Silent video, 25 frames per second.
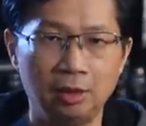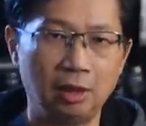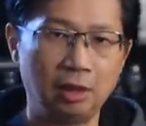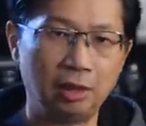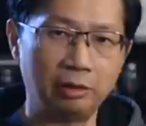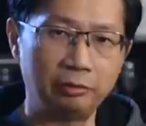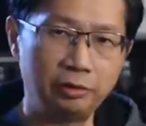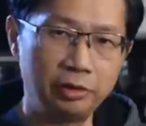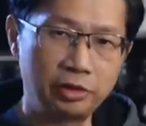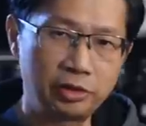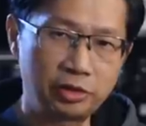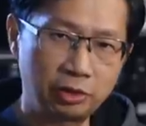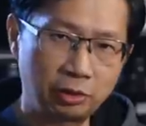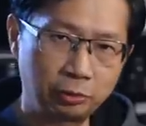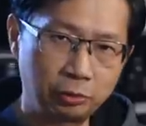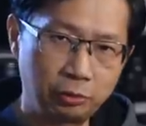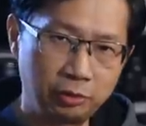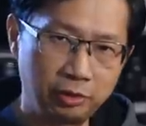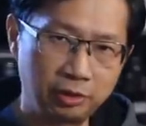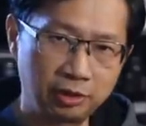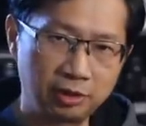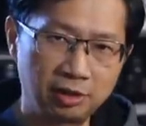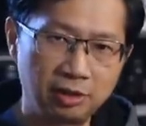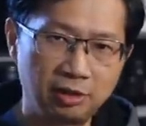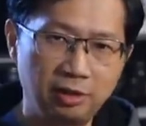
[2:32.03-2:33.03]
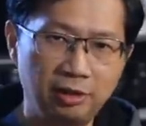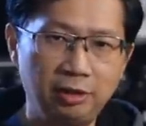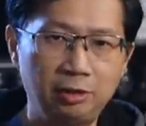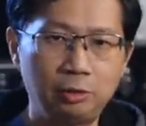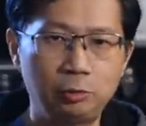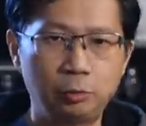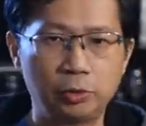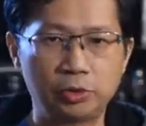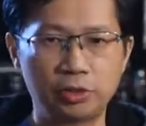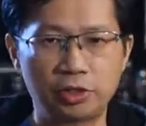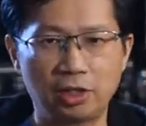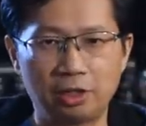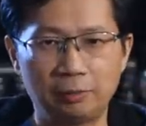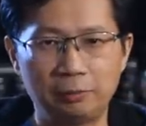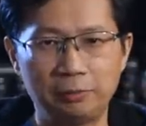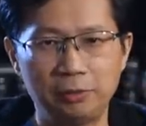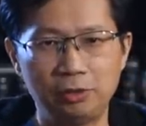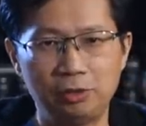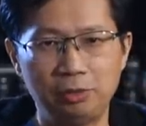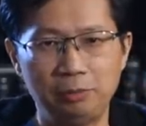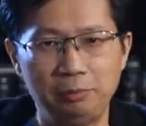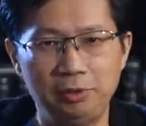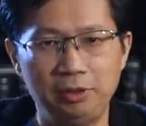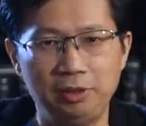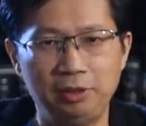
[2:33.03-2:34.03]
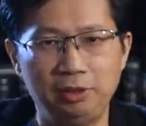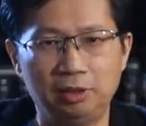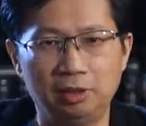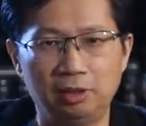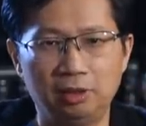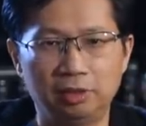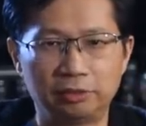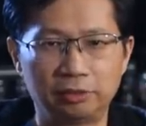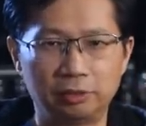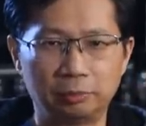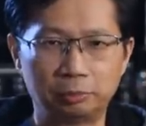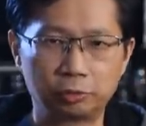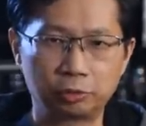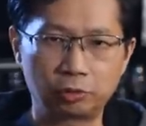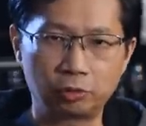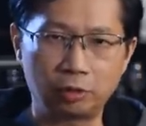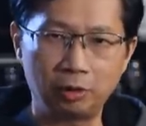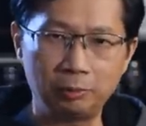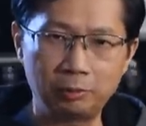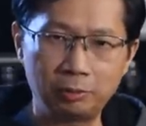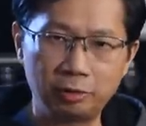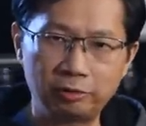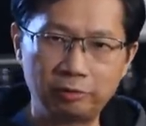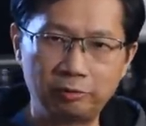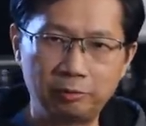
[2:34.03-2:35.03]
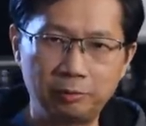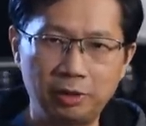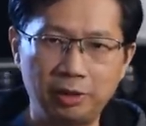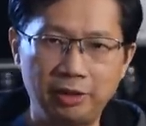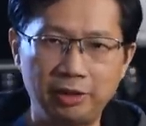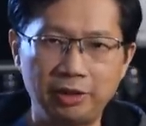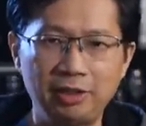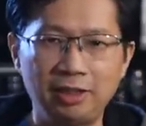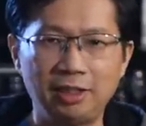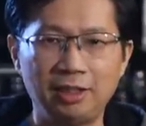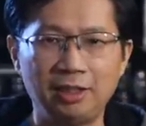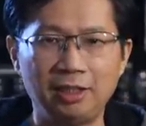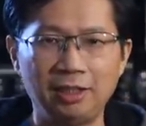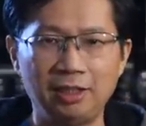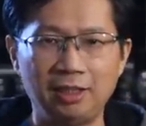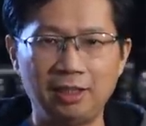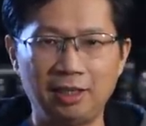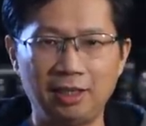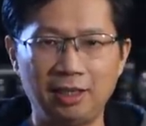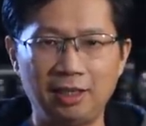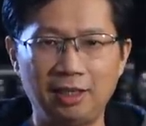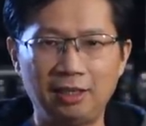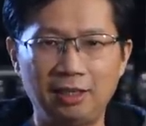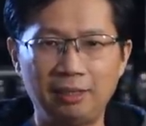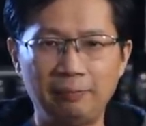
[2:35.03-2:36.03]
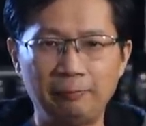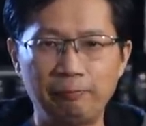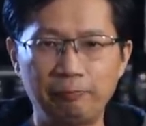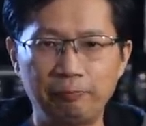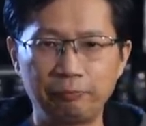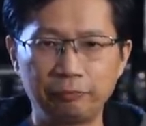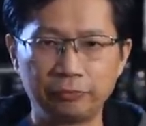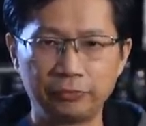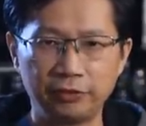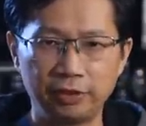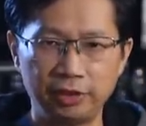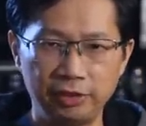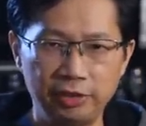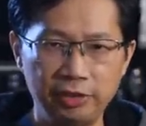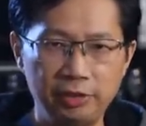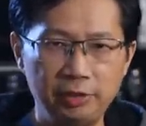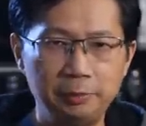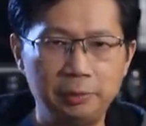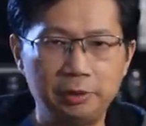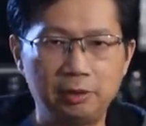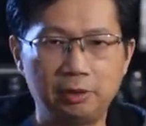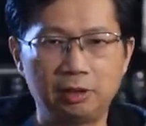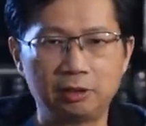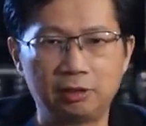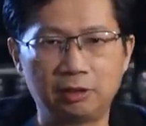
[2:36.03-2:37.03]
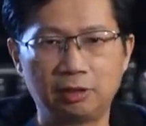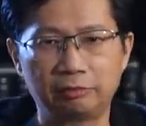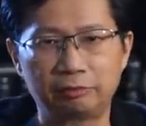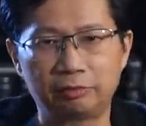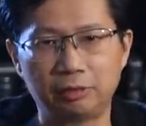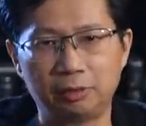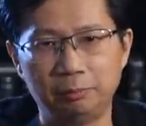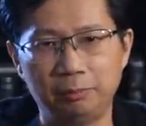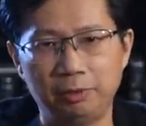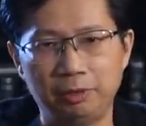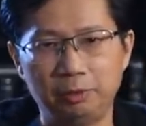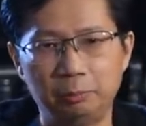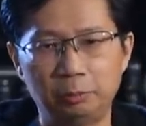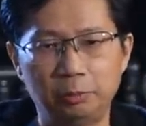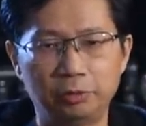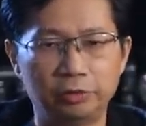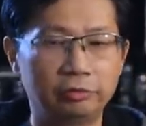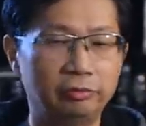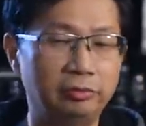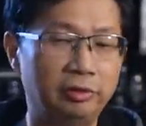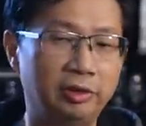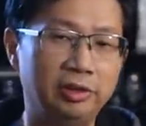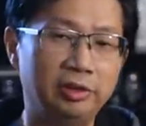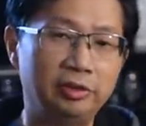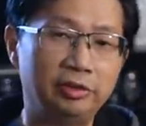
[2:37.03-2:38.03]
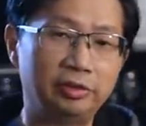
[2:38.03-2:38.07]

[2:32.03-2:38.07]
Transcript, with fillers: I reached out to the client, which happened to be a subscriber of mine, and the email I got from him was very